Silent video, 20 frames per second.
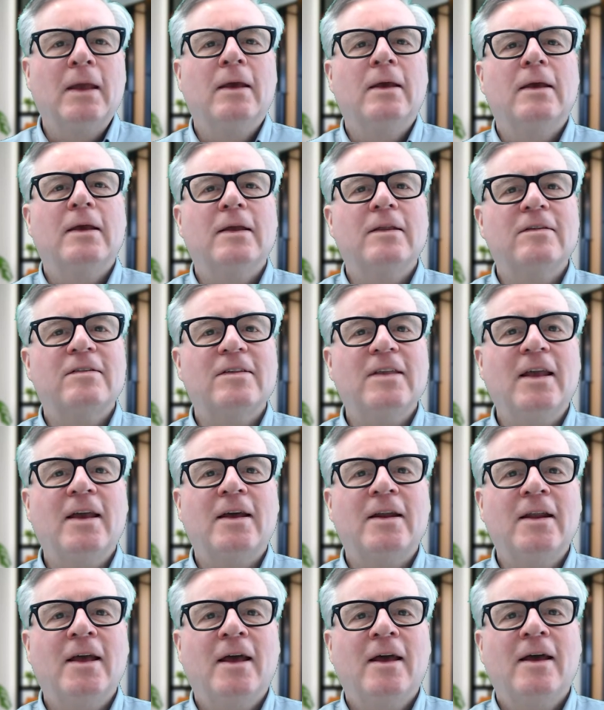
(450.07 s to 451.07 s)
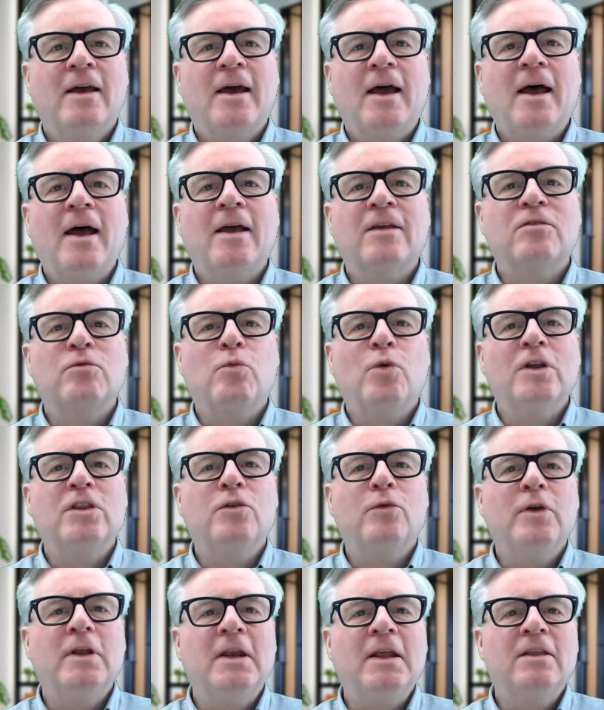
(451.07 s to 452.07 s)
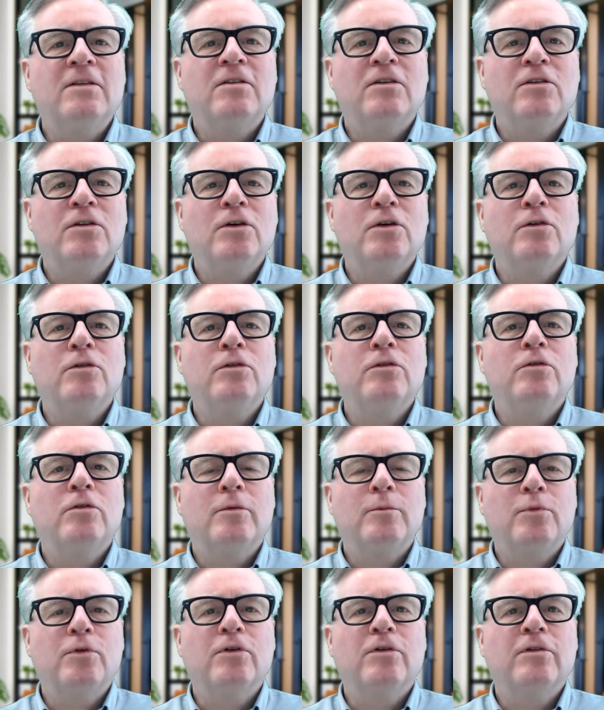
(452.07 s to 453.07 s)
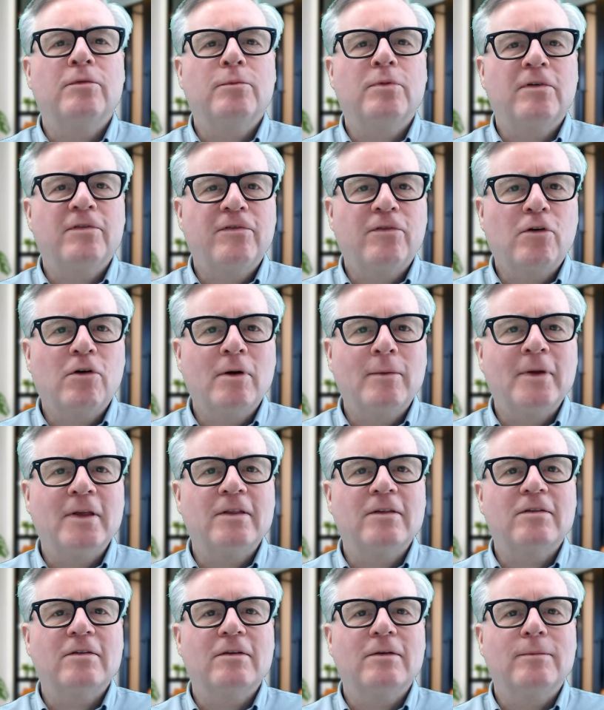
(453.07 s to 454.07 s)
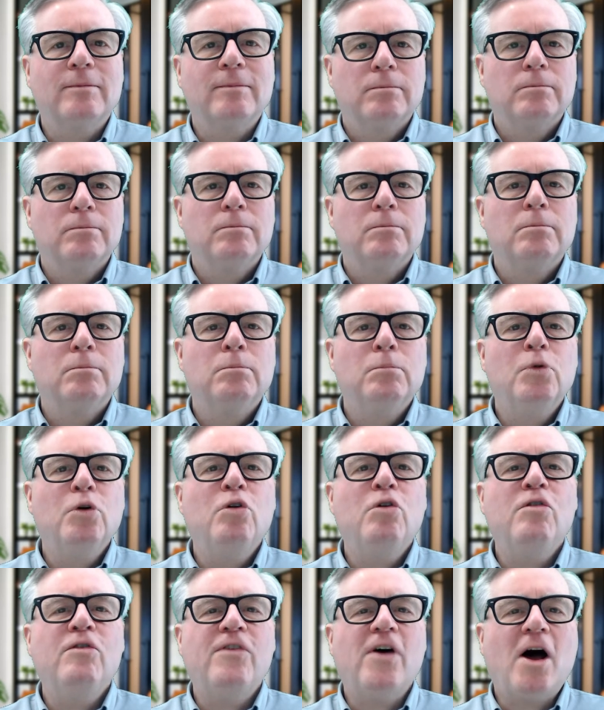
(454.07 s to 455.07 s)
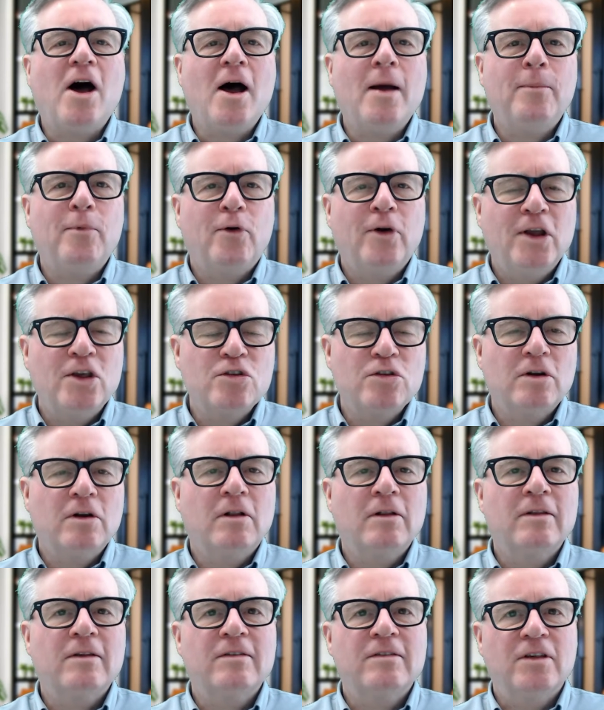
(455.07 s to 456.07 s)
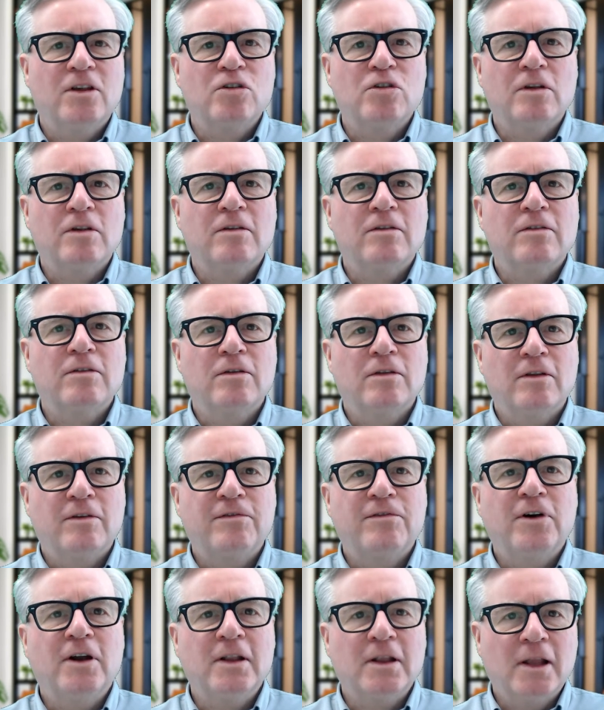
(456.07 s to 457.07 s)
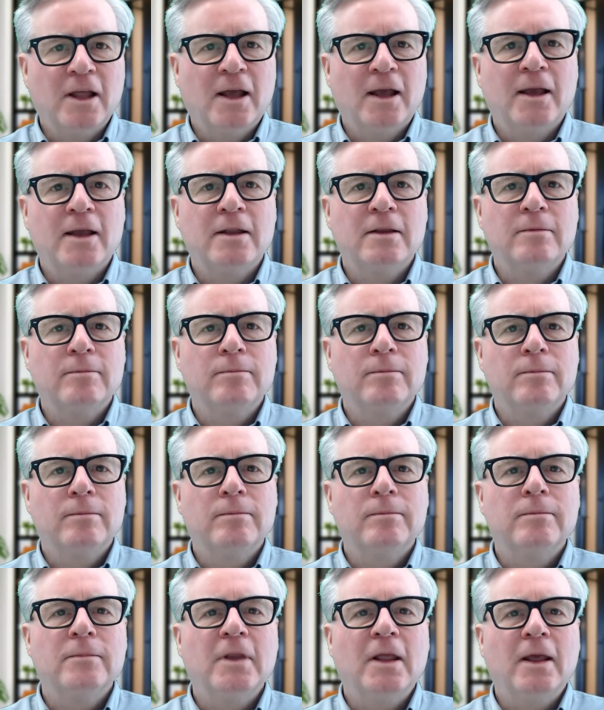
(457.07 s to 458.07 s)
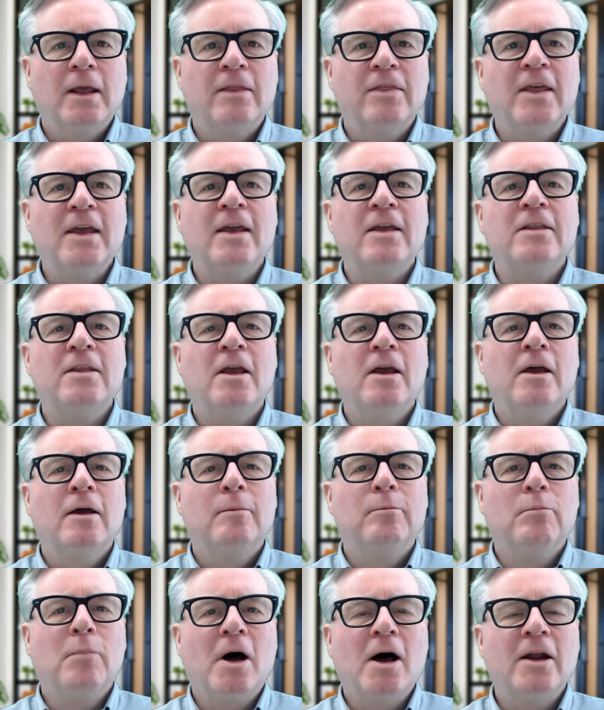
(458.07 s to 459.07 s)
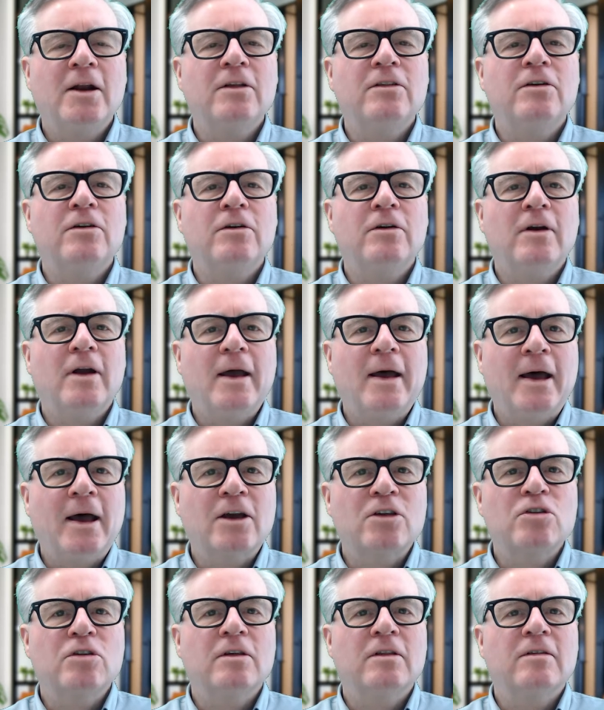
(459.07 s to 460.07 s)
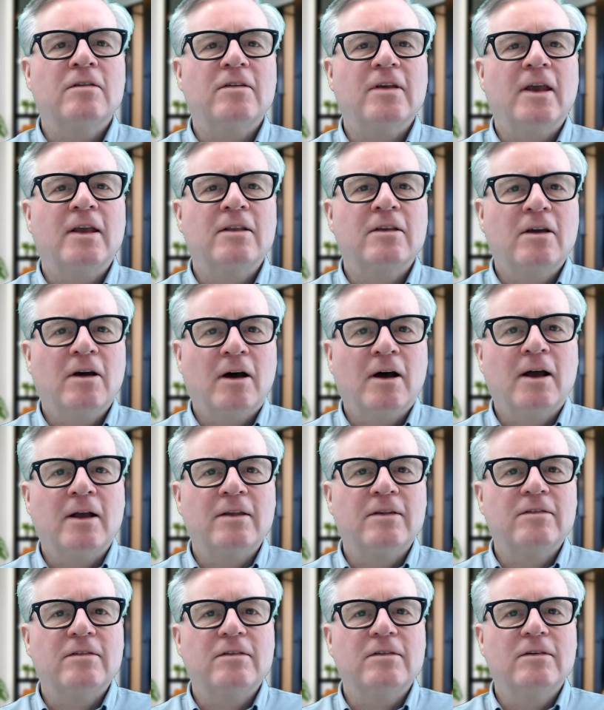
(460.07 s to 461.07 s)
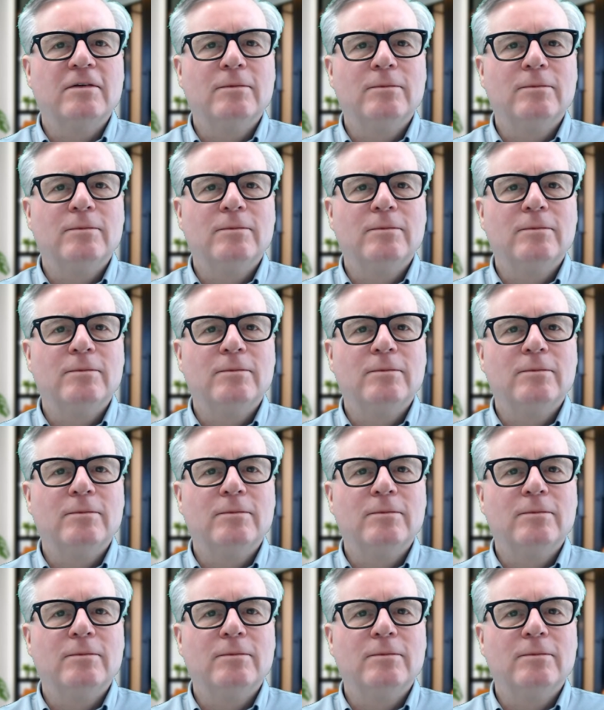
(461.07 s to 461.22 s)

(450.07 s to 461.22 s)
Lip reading: Instead, ask what do we need to do to improve performance. Move operational decisions to the front line, and then monitor actions and costs.